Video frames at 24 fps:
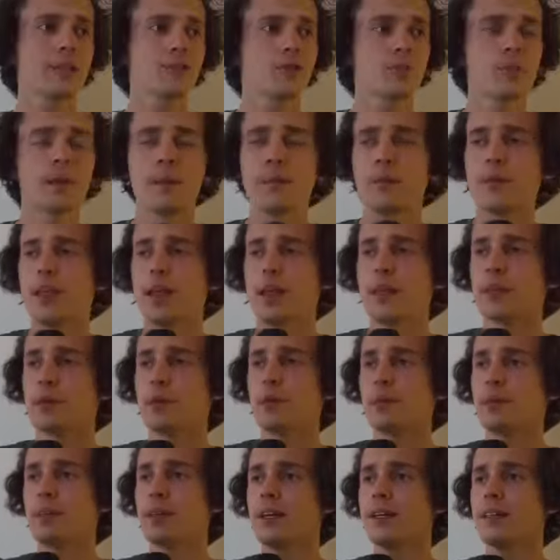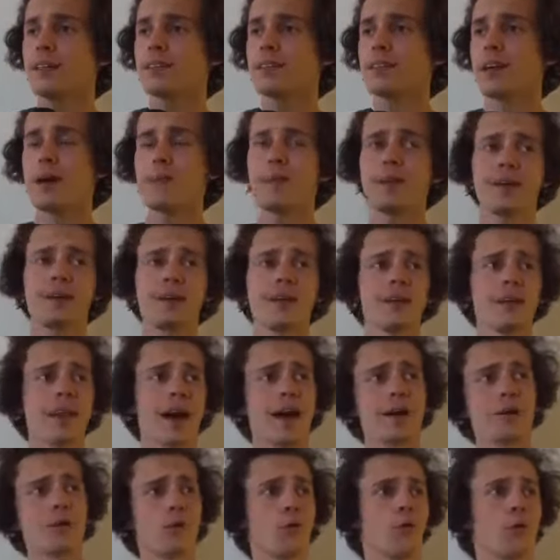You guys remember that little place? I mean,
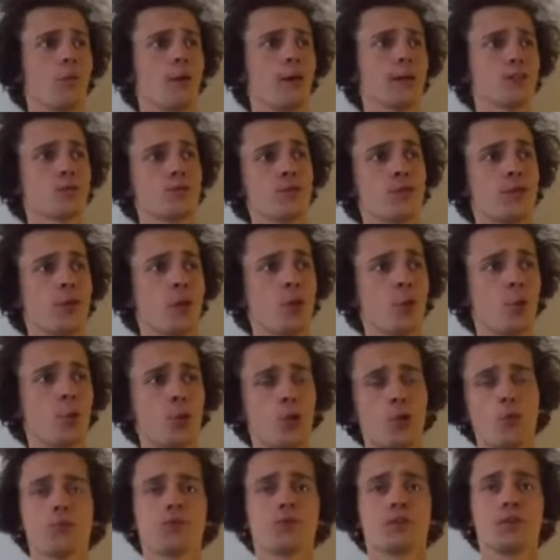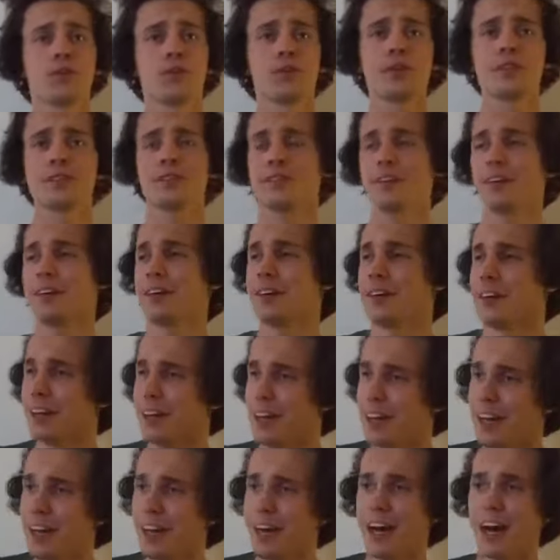nine whole months with no womb service?
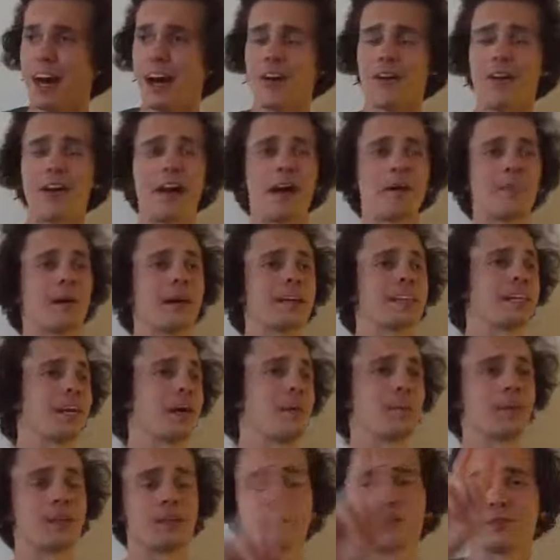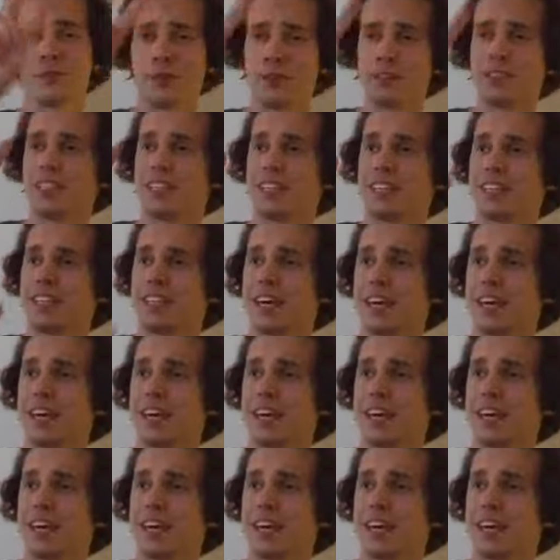Alright, my diaper is full. See you